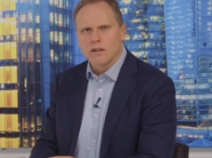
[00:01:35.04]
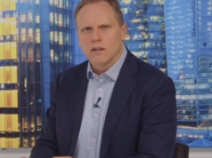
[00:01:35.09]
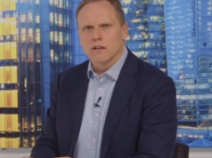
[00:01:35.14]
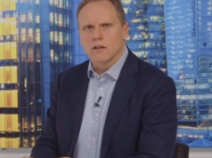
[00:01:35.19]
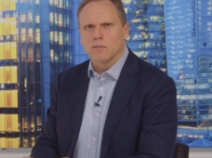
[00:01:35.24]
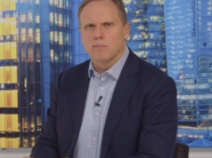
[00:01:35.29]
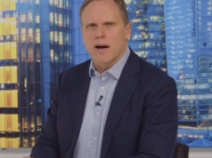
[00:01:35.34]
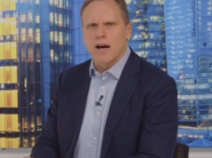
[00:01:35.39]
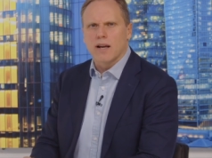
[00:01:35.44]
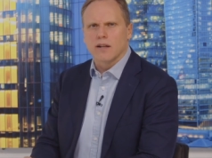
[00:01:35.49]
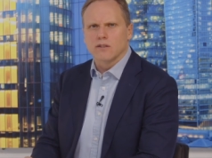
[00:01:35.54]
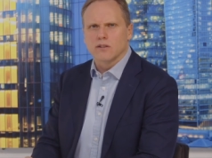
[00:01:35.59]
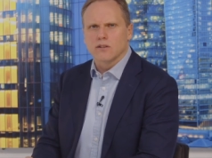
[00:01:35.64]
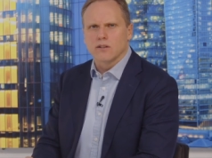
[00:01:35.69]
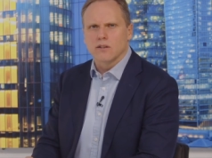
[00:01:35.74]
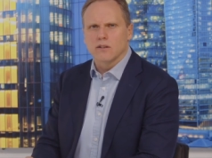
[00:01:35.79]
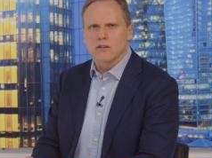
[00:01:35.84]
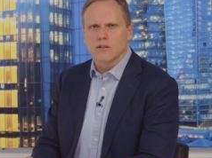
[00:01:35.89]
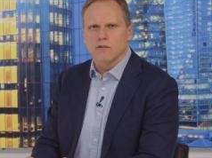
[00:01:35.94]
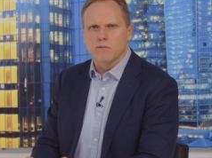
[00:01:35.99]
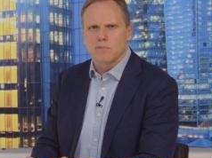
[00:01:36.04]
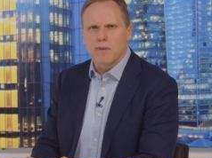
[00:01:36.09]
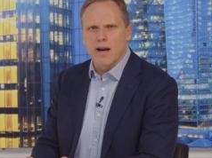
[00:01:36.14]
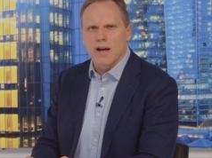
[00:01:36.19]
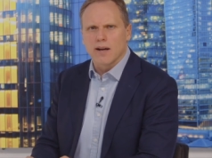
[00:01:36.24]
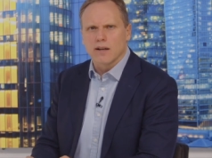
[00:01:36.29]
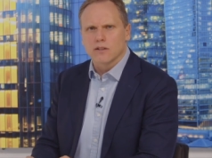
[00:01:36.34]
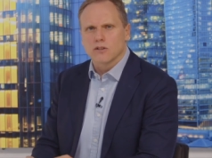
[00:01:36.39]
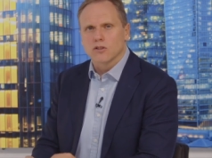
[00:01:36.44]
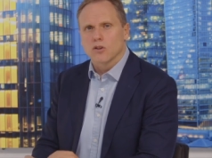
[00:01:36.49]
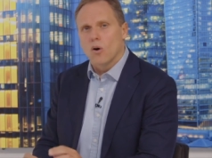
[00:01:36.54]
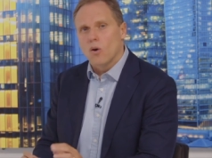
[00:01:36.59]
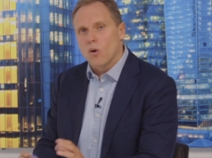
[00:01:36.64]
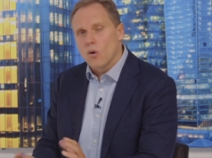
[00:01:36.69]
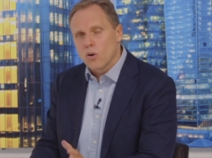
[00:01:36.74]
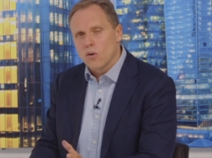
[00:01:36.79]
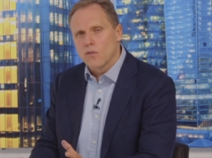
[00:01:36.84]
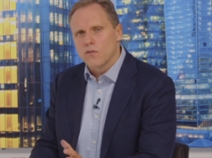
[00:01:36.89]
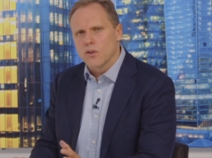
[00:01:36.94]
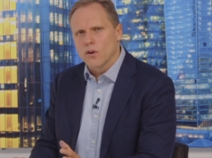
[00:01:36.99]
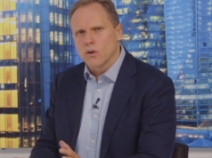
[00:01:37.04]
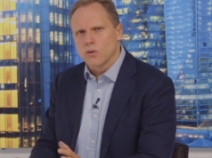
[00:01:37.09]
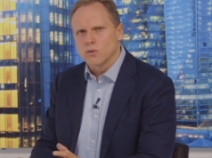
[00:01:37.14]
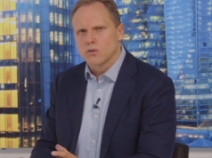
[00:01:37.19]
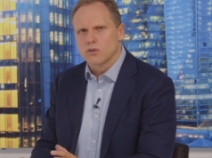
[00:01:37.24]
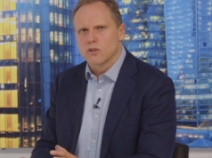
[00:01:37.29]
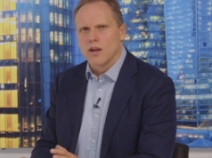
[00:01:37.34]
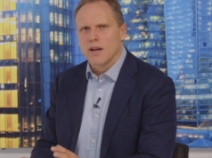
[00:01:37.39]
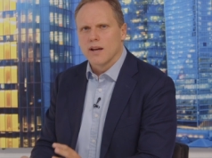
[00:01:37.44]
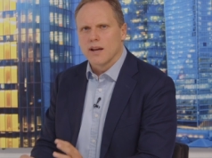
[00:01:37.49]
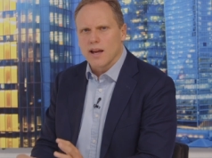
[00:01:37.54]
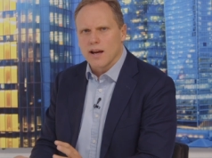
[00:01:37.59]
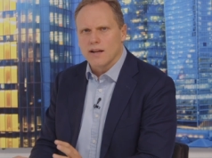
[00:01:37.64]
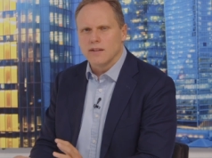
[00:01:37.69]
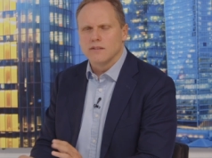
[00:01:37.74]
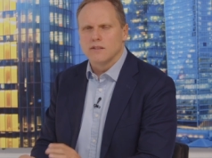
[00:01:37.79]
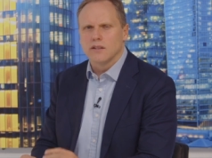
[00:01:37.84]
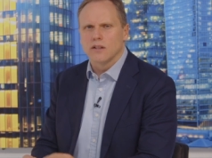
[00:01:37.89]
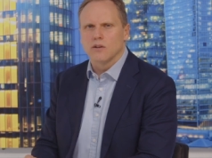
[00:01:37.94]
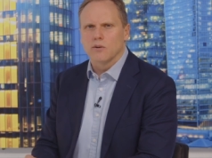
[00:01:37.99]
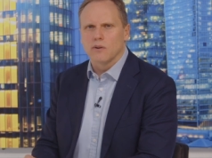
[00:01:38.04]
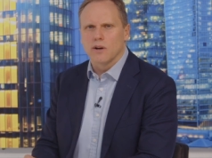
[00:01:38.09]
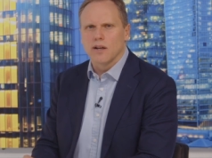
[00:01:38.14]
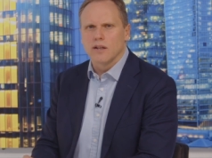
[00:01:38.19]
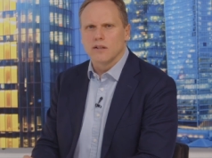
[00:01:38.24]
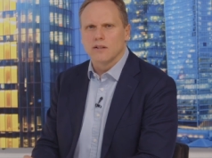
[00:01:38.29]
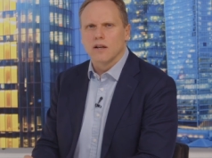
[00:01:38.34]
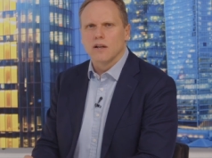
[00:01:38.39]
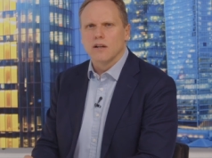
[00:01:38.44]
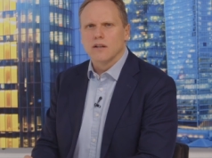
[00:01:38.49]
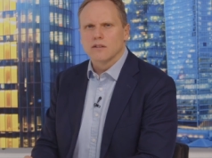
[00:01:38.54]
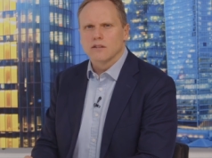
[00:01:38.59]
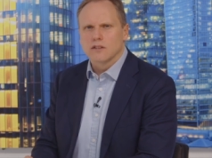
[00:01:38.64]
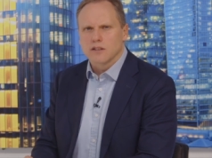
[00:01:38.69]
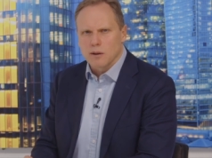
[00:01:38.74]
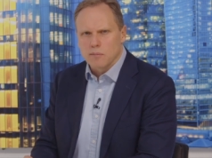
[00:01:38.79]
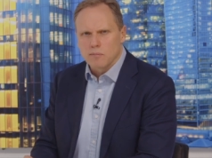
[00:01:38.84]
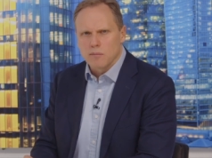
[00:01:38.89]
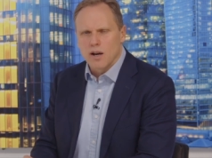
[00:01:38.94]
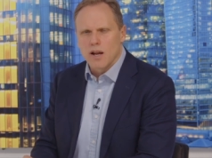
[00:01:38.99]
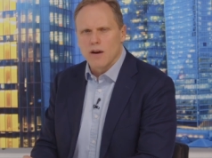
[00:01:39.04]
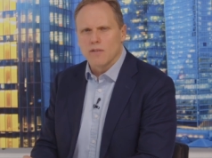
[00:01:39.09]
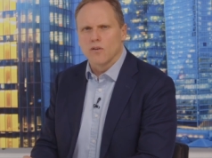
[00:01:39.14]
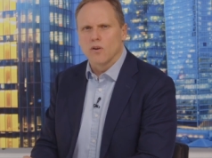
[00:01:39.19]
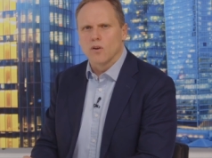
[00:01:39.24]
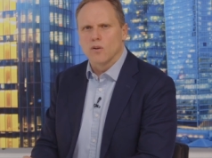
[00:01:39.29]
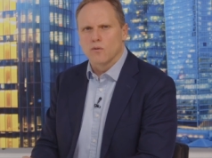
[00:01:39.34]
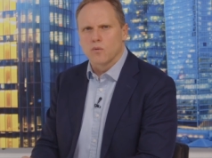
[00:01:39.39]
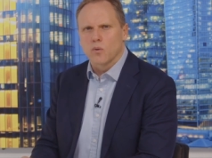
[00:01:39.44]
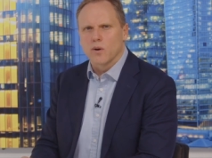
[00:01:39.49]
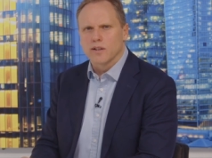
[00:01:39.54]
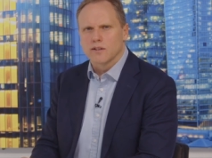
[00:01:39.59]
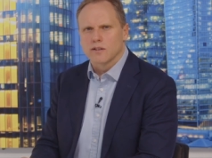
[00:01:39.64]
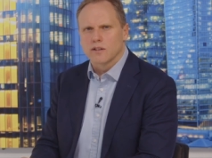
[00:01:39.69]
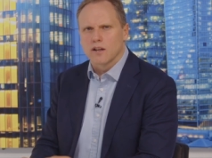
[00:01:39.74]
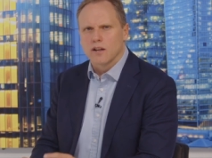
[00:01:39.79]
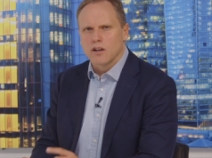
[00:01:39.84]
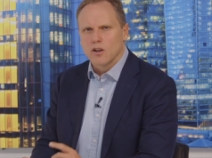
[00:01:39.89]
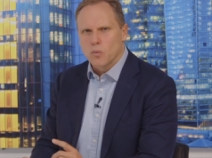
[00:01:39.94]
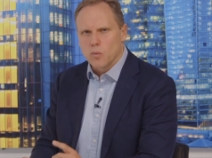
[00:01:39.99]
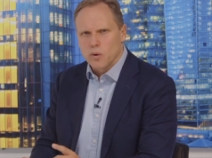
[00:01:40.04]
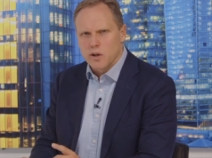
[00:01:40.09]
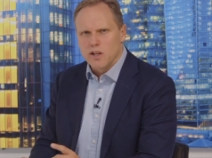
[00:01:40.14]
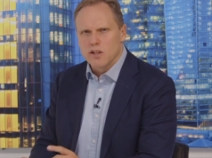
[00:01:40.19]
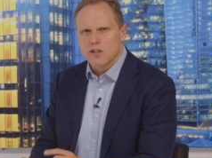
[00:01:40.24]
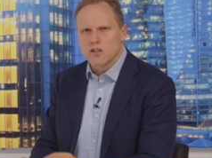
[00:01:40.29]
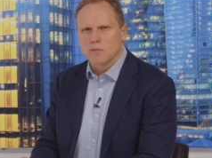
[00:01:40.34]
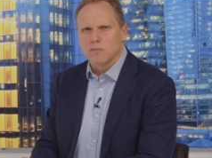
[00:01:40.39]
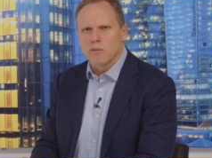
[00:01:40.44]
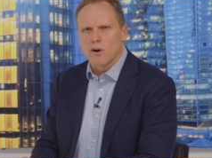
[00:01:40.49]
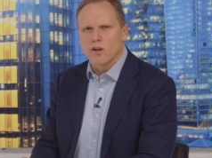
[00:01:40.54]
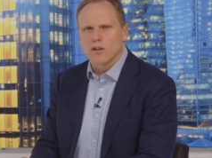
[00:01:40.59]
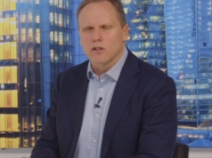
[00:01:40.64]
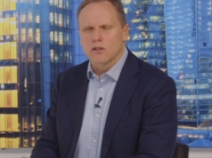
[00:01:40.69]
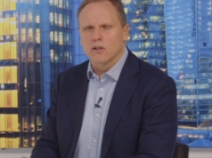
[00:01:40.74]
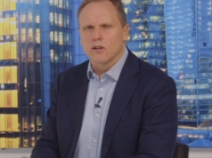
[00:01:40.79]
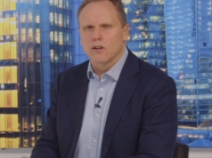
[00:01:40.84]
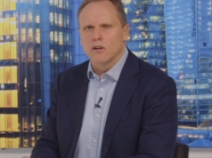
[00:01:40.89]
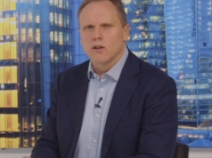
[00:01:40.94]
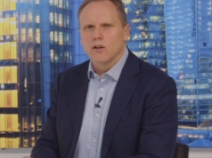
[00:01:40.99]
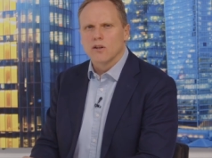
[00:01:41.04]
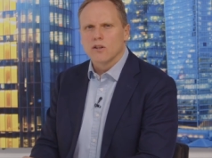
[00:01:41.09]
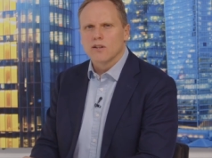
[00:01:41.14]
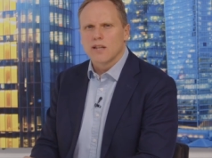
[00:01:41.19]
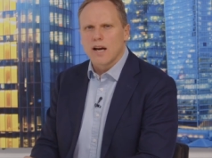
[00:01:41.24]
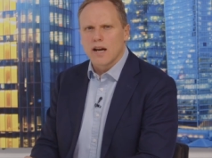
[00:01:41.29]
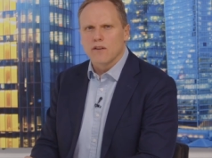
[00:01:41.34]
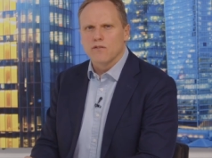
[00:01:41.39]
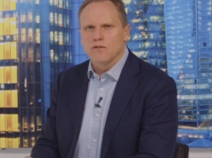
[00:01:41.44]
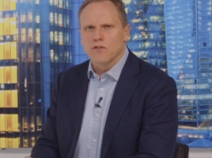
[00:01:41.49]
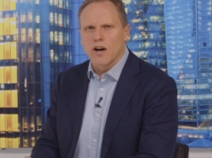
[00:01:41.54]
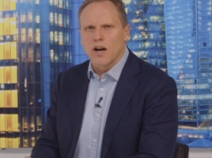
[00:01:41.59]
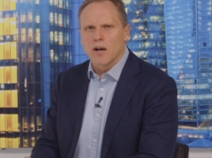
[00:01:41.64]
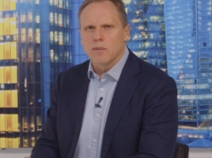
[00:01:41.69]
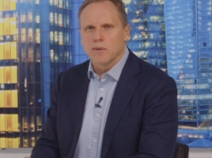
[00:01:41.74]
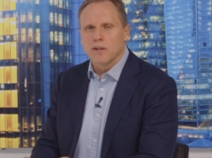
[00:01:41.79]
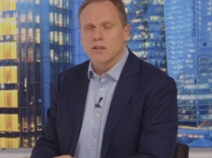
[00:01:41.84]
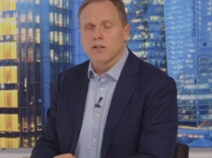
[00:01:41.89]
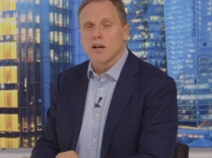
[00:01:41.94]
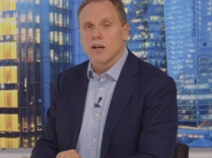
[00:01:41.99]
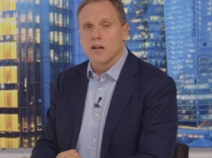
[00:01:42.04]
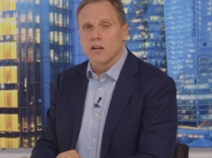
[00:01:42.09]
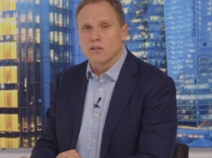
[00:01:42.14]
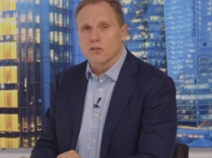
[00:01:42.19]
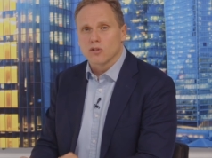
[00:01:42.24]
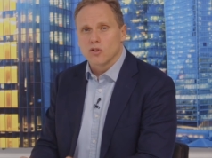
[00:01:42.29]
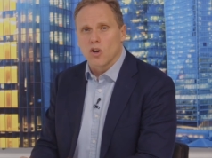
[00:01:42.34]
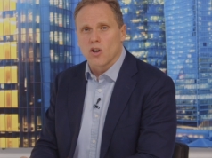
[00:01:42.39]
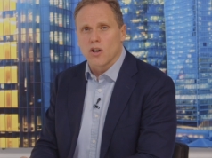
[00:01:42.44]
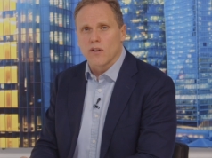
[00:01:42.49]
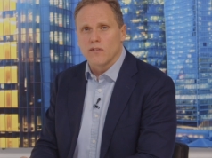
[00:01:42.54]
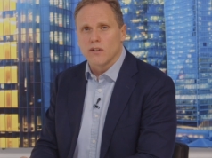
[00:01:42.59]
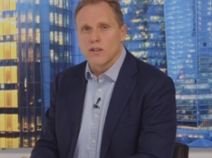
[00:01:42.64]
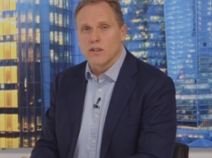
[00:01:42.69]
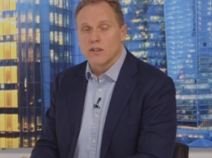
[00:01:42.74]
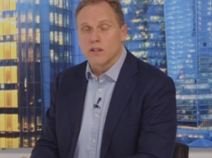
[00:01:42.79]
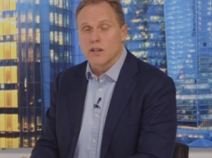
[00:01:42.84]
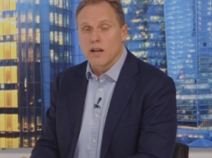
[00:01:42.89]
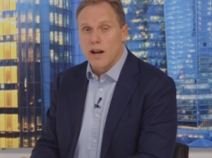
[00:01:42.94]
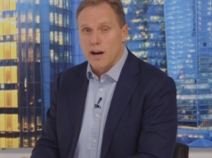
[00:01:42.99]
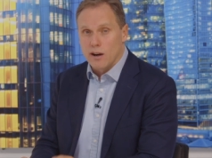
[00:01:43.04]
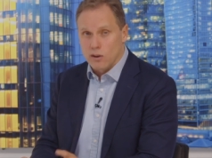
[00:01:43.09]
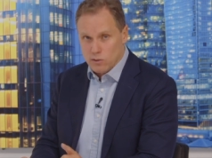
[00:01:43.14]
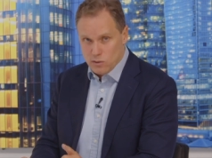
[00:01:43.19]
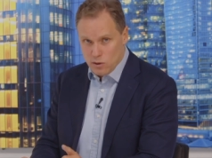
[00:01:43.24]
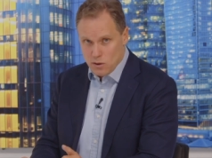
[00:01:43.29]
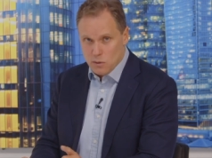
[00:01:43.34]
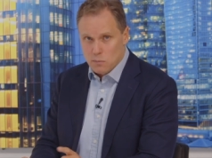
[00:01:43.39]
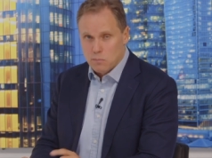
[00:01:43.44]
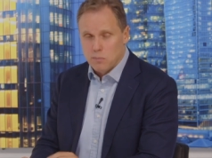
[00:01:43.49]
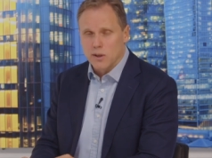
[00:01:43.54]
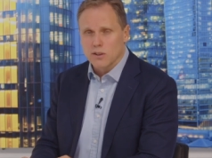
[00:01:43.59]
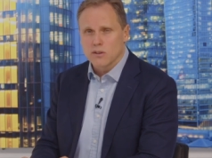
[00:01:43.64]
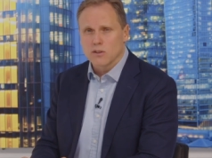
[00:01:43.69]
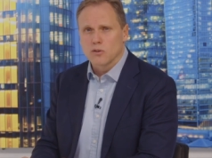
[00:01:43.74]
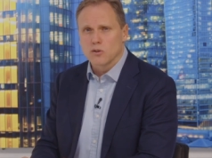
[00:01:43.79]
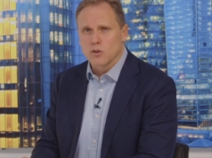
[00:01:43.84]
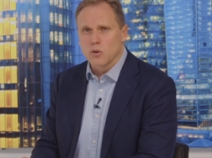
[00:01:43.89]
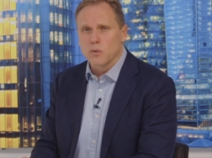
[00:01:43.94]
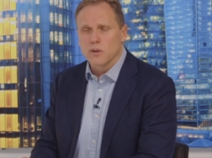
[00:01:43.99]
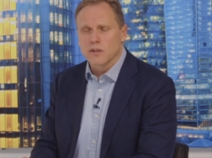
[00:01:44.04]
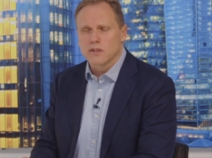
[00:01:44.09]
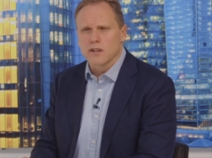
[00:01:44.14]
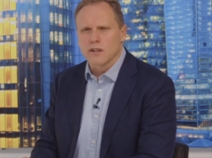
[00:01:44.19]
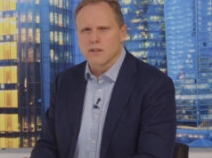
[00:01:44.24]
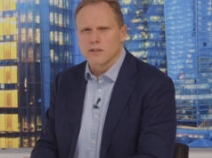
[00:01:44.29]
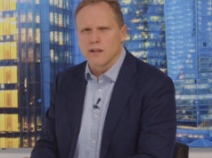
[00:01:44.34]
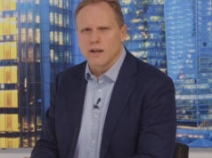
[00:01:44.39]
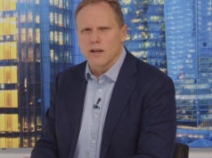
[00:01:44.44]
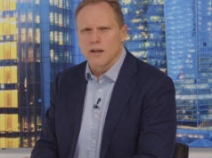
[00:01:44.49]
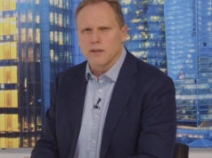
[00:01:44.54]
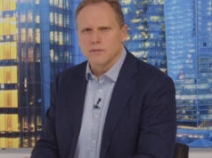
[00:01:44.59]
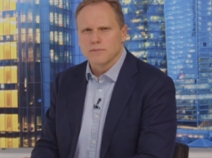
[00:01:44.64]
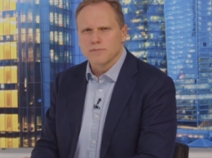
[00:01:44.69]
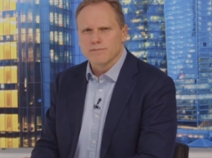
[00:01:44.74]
the balance sheet of banks all of those can generate some level of risk we need to monitor that environment it is not evident now but the risk is there